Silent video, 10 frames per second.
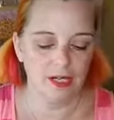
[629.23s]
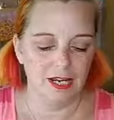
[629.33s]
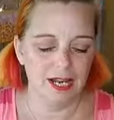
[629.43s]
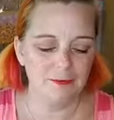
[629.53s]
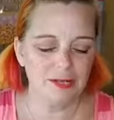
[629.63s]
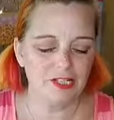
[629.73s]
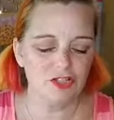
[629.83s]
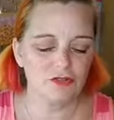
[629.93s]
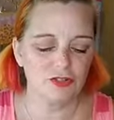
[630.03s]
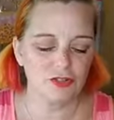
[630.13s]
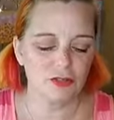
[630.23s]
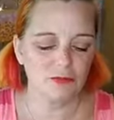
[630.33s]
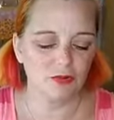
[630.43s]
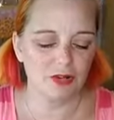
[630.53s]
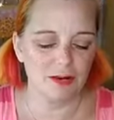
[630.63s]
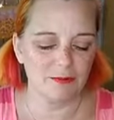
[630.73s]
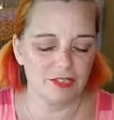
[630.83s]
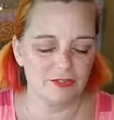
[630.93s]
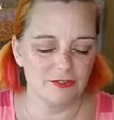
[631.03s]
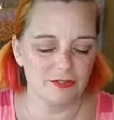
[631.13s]
I bet you could probably
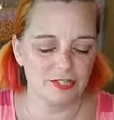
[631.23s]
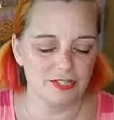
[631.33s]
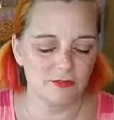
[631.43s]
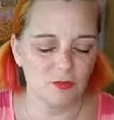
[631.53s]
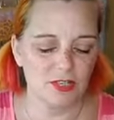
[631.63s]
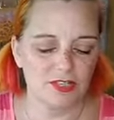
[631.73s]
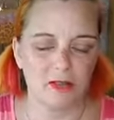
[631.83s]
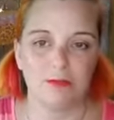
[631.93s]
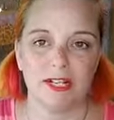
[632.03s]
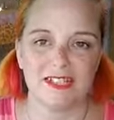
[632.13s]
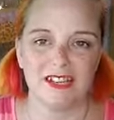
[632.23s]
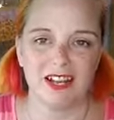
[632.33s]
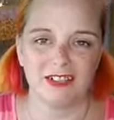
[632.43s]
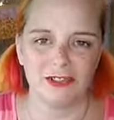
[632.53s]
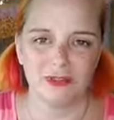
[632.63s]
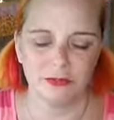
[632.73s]
do this with a bread tie too,